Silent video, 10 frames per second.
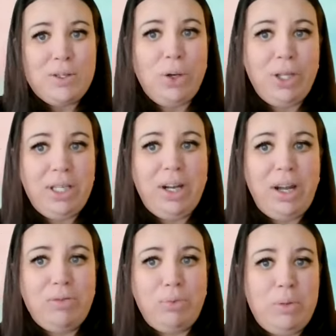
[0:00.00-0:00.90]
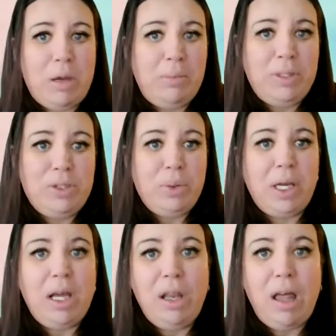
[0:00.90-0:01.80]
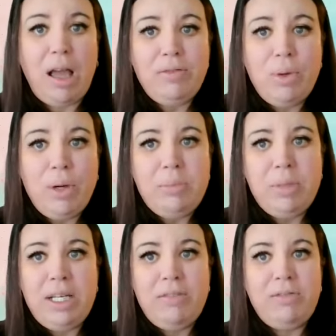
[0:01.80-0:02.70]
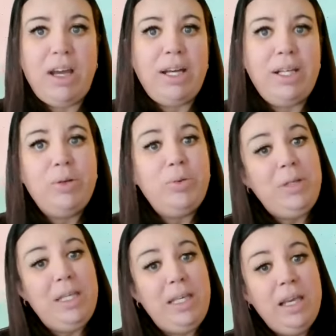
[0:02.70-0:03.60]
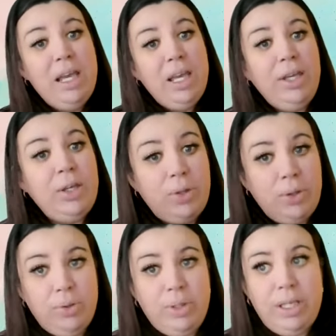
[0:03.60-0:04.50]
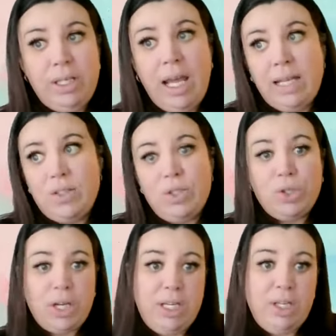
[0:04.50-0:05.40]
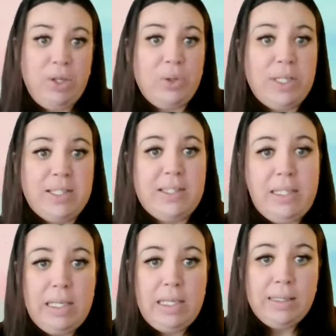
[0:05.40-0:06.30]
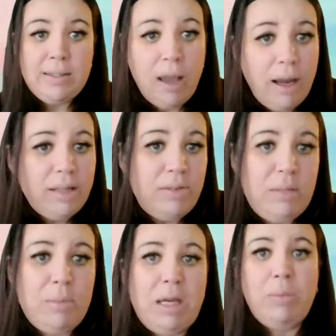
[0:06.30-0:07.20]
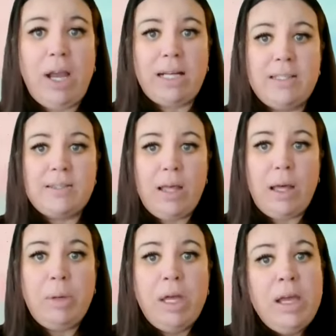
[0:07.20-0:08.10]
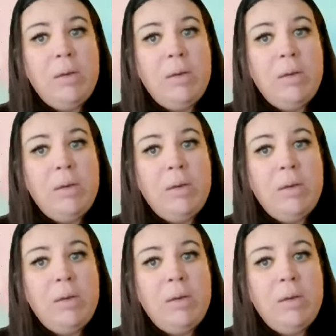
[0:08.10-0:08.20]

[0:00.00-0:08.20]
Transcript: early enough, we might be doing a live one, but if not, it'll be included as a training you can see inside of the Email Practice Club.